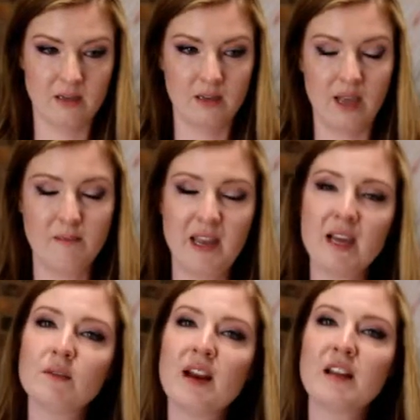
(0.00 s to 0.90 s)
And may
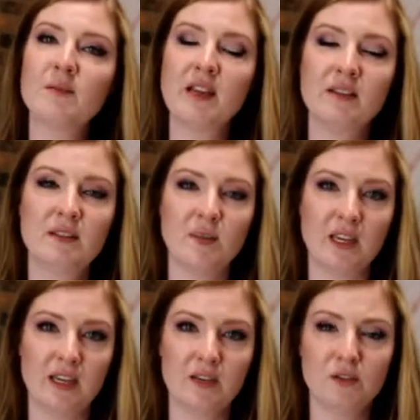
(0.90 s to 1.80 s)
I recommend
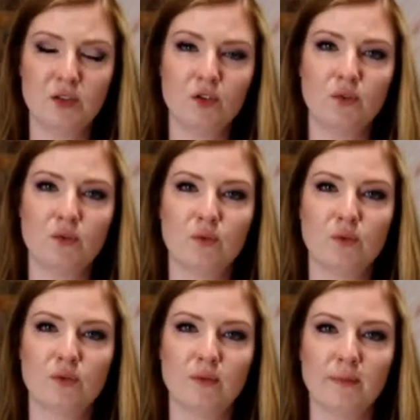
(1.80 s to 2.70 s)
speaking to
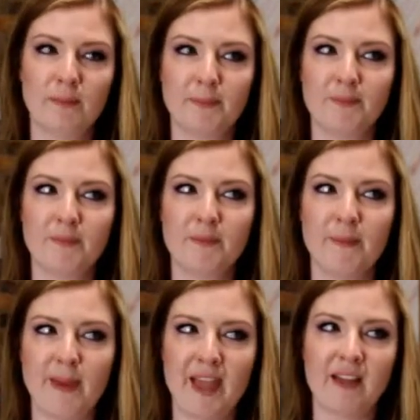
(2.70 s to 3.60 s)

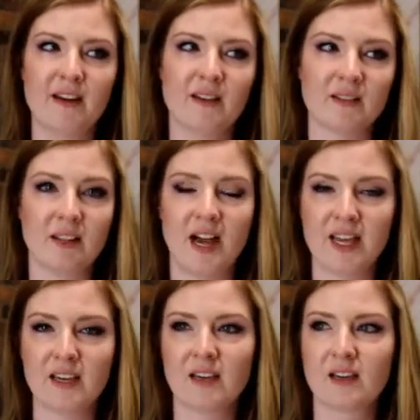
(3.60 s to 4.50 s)
men
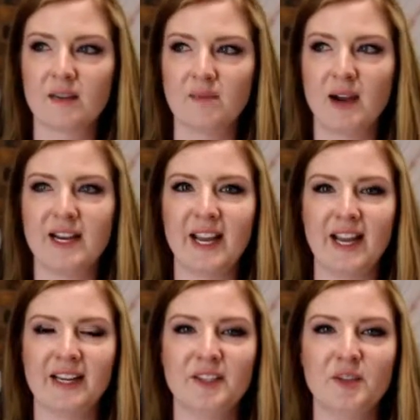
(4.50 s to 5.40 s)
like my
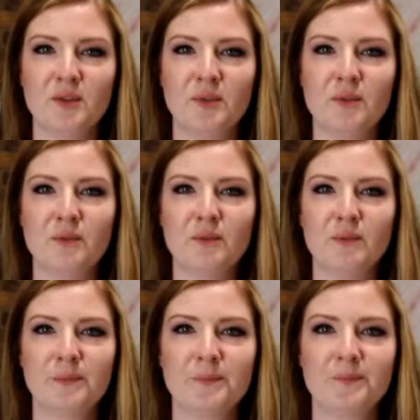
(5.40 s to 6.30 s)
dad who
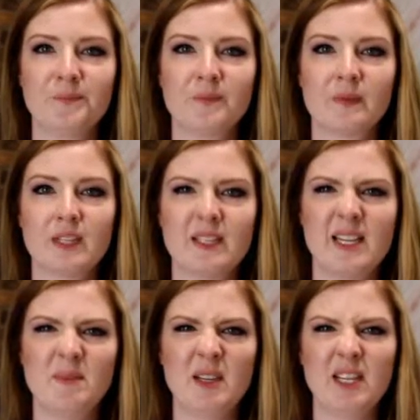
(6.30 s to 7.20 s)

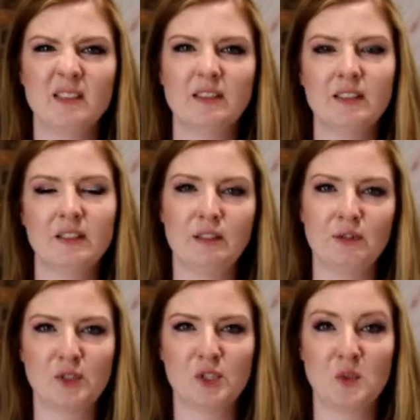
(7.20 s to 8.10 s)
seem to get a
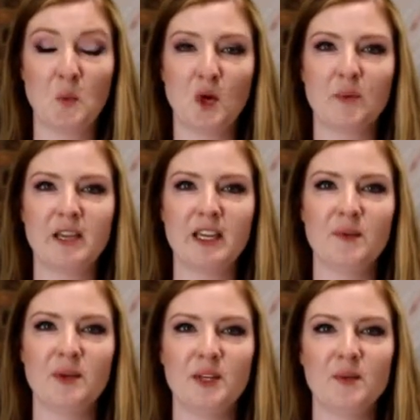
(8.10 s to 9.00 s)
little squirmy
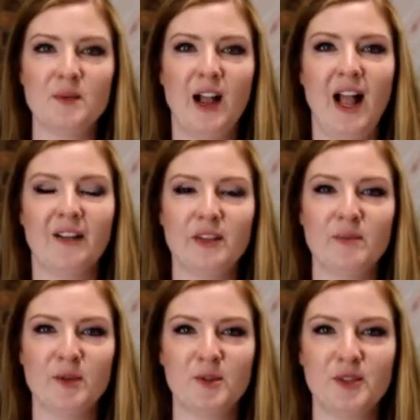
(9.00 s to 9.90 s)
when you have
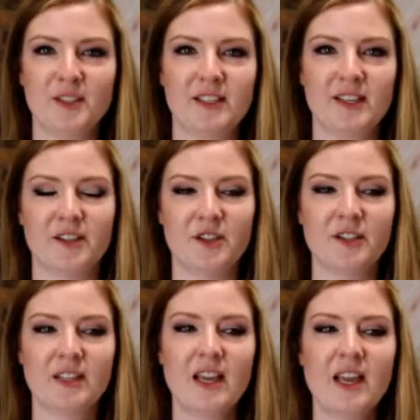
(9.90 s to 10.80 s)
emotional
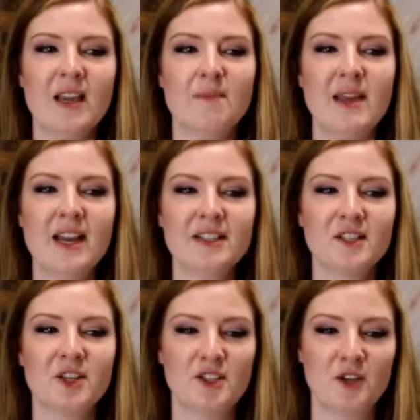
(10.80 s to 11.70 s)
discussions. May I
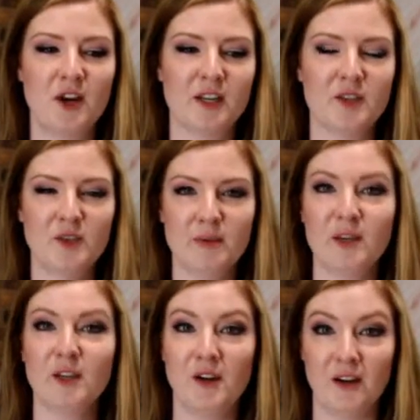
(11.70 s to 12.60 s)
suggest talking to them
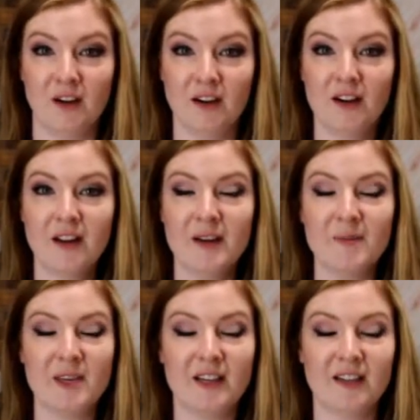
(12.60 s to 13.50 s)
in the car,
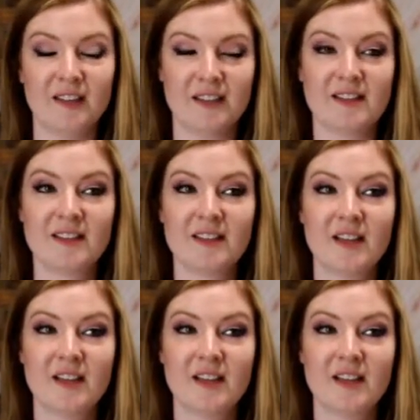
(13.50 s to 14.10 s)
because